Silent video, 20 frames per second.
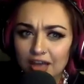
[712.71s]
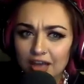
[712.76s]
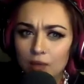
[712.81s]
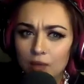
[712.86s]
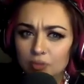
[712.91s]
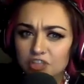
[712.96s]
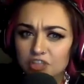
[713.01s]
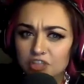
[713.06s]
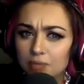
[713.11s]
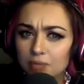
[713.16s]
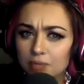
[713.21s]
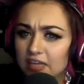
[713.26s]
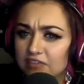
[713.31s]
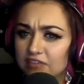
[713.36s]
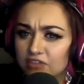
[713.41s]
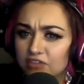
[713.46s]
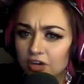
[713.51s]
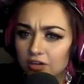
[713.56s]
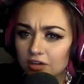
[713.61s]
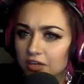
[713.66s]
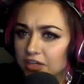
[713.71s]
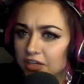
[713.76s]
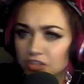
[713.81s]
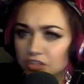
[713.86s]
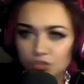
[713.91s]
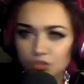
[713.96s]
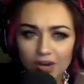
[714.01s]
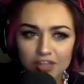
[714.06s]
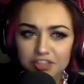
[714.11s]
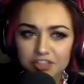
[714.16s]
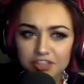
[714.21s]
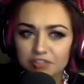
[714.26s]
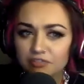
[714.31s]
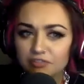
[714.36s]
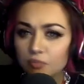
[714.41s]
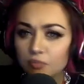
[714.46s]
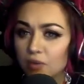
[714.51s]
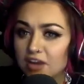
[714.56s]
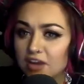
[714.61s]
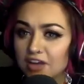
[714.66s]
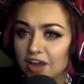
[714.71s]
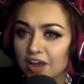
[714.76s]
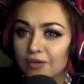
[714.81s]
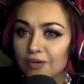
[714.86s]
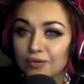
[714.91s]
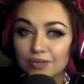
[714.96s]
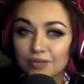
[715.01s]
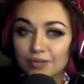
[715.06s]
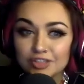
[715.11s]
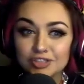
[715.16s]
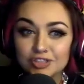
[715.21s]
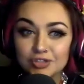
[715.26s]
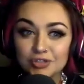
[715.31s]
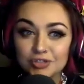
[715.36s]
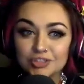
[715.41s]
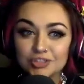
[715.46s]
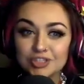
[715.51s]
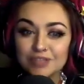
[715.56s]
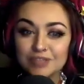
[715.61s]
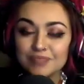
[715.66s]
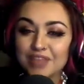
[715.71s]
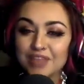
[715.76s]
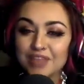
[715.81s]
which I believe got a lot of traction from radio, which is awesome.